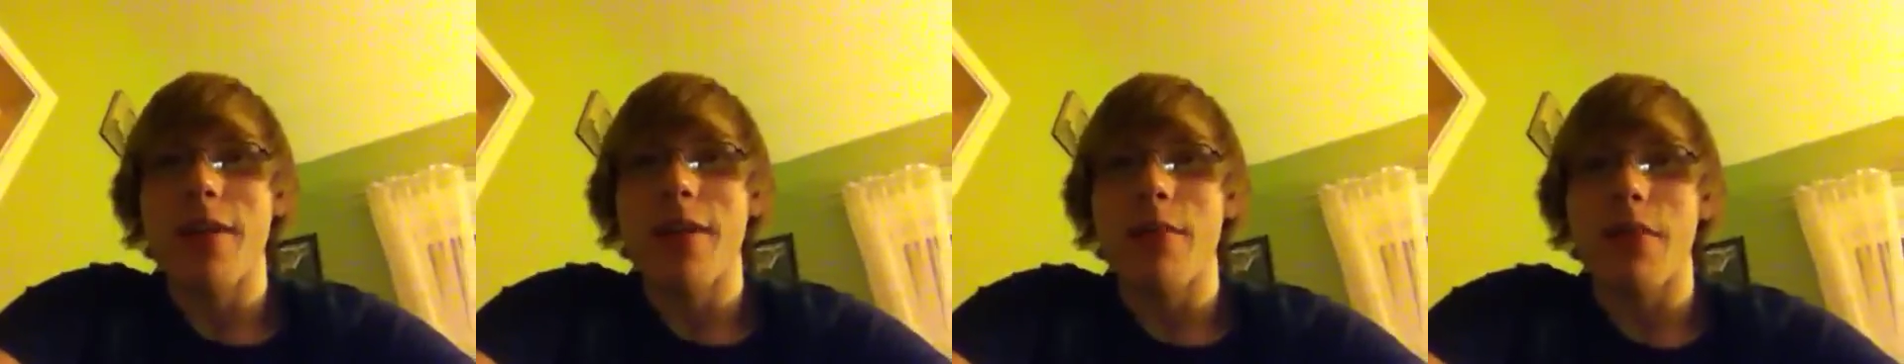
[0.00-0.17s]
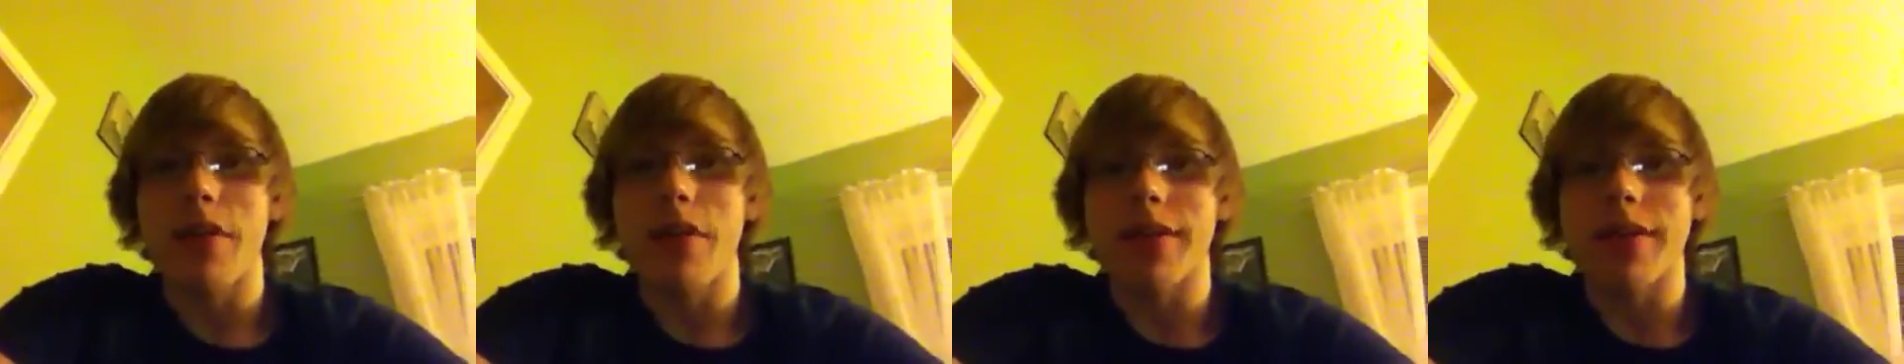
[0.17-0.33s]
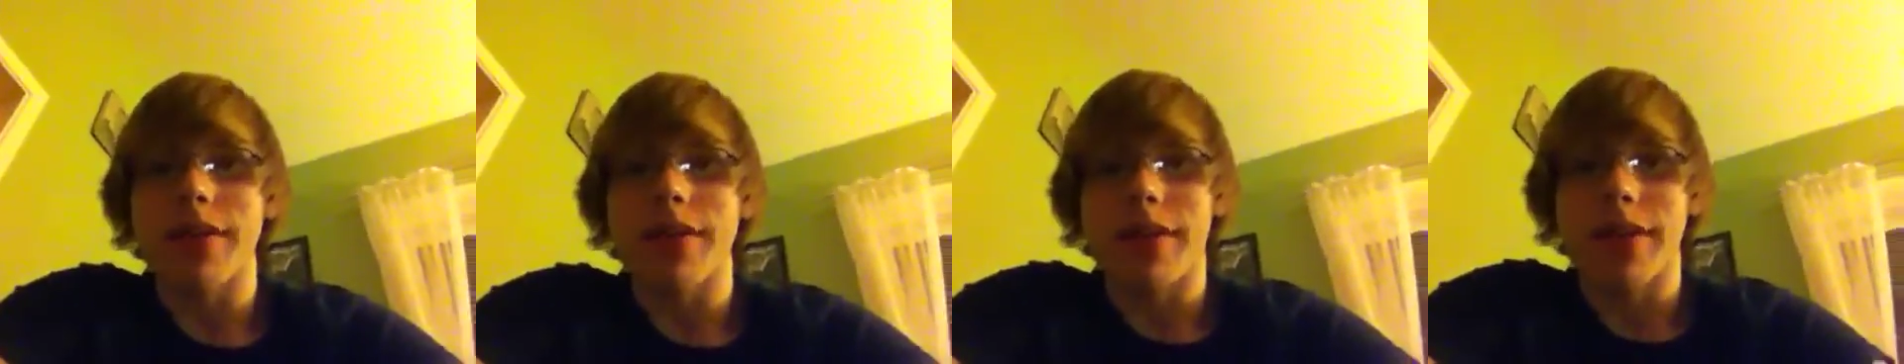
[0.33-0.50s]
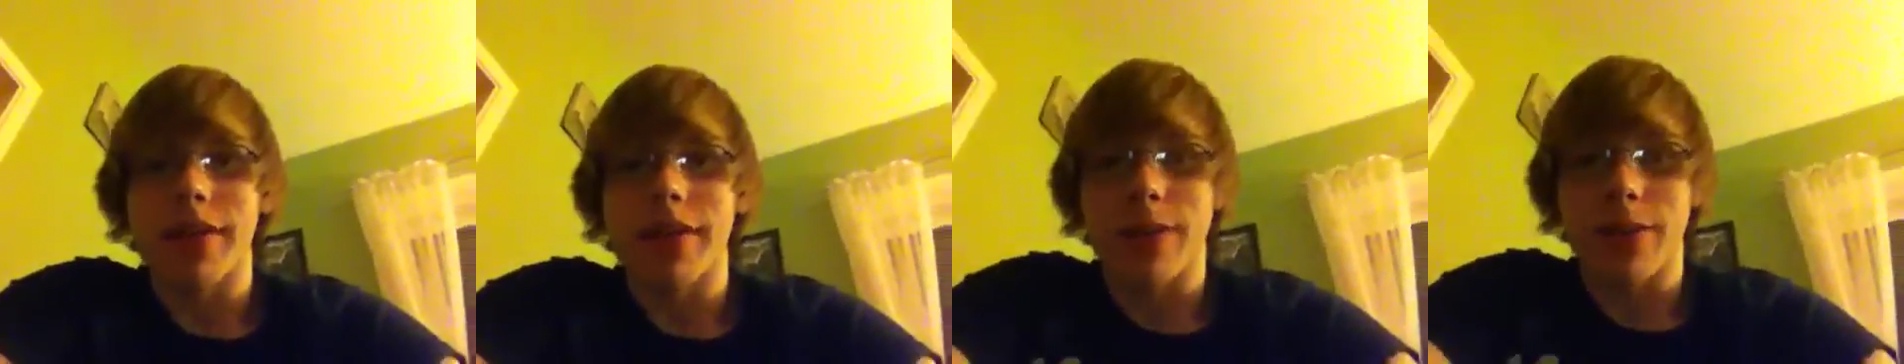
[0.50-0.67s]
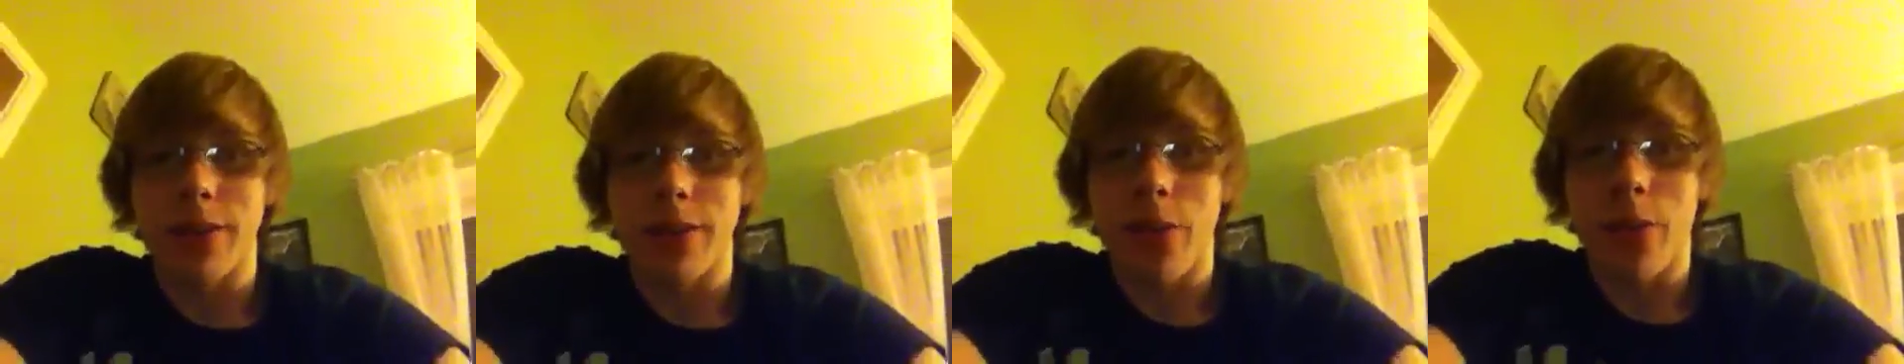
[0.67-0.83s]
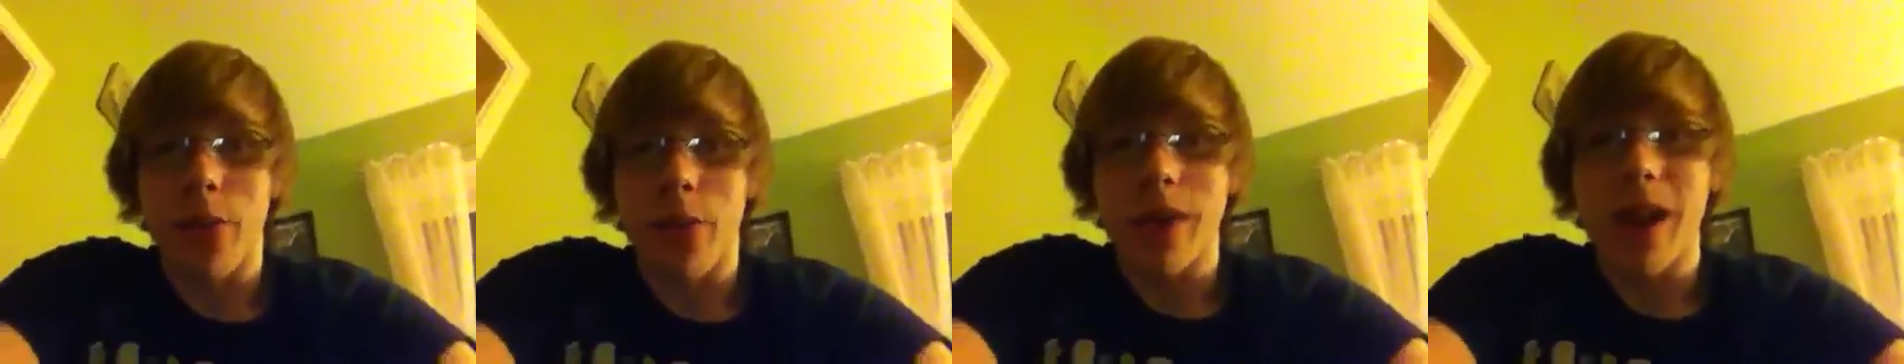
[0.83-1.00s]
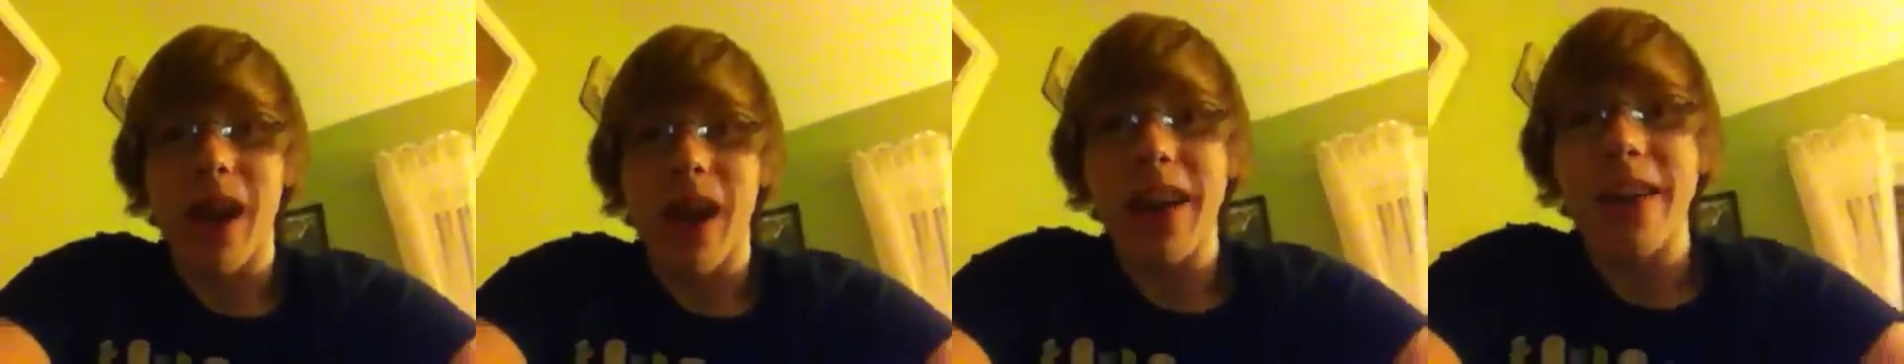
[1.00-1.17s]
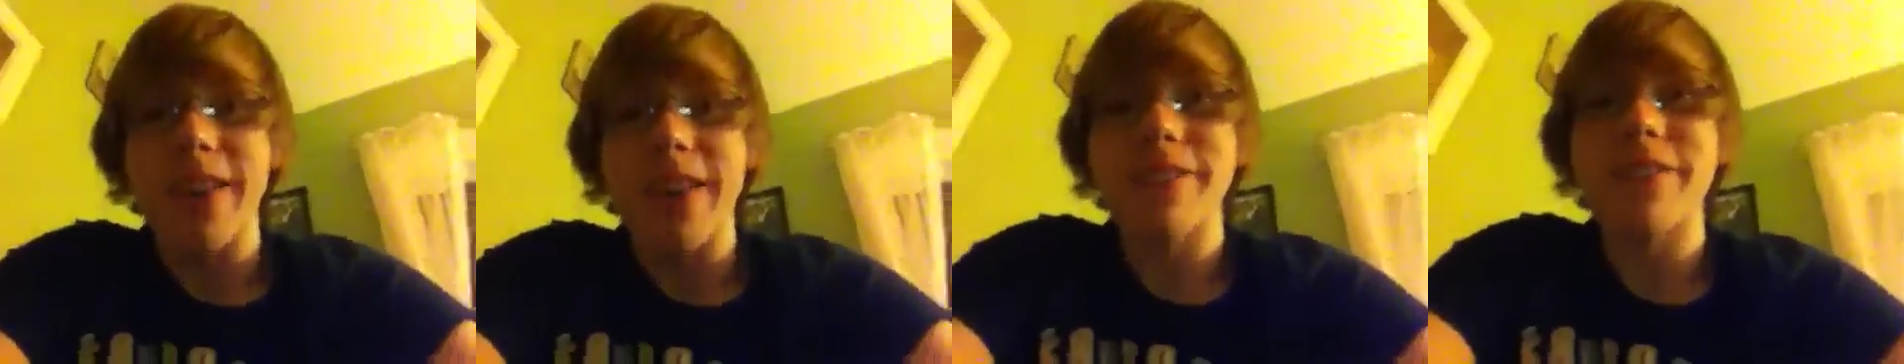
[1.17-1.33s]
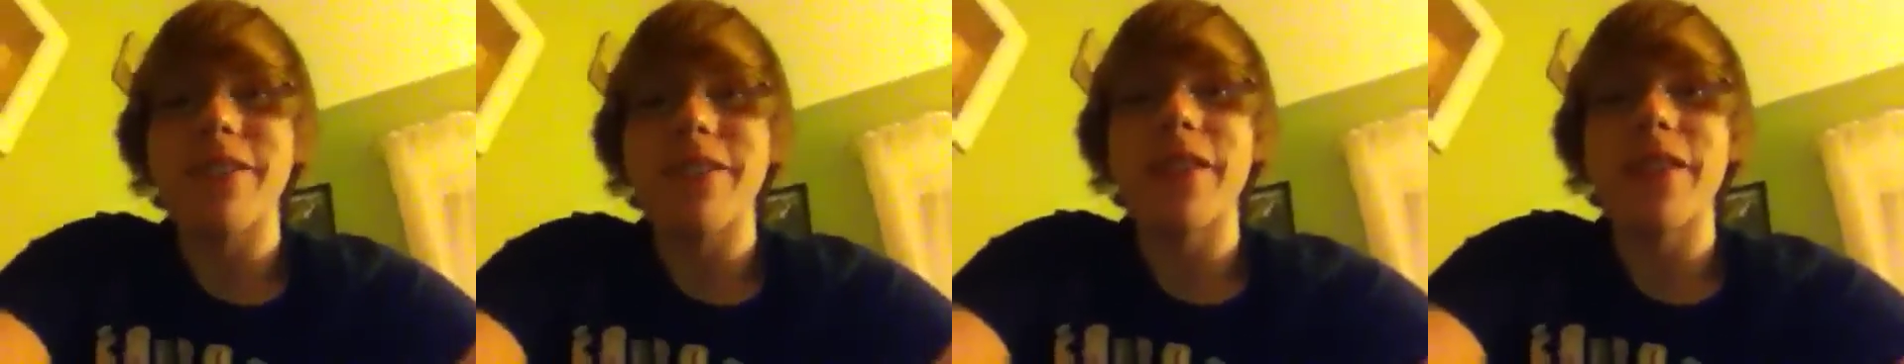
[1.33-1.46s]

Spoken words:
But, you know what? I hit